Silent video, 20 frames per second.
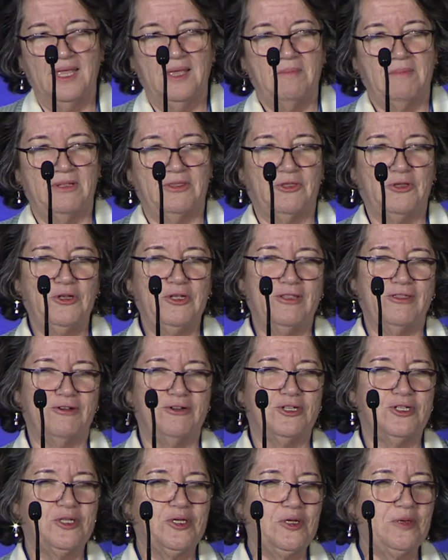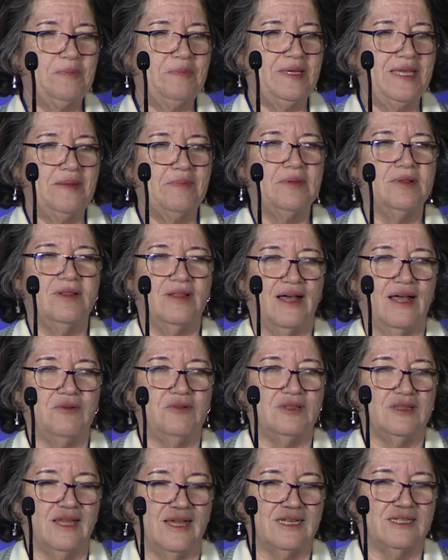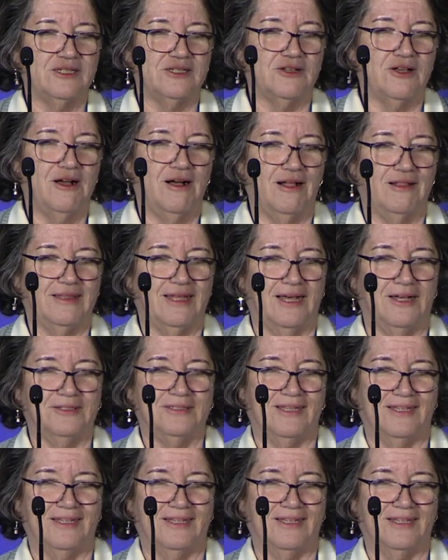But there are 2 people I would like to call out.